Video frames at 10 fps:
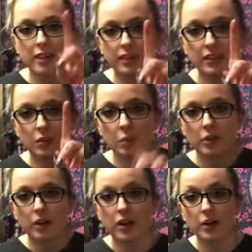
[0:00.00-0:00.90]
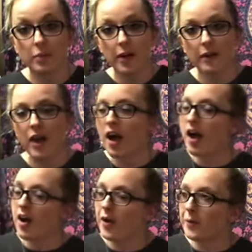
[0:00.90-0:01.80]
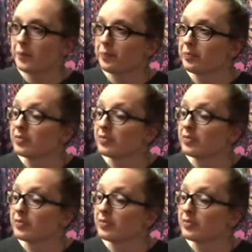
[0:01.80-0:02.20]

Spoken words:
that's not what we're talking about.